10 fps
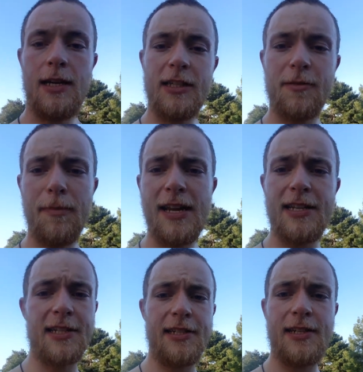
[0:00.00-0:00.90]
It's
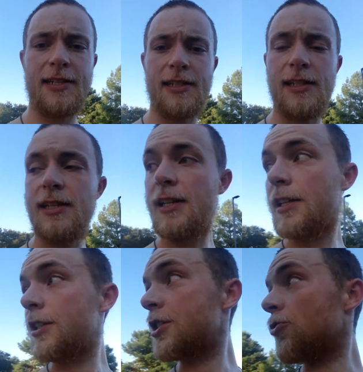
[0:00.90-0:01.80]
amazing
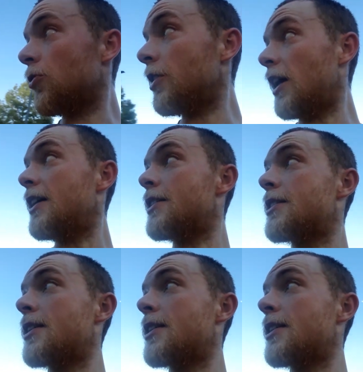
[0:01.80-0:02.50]
just to realize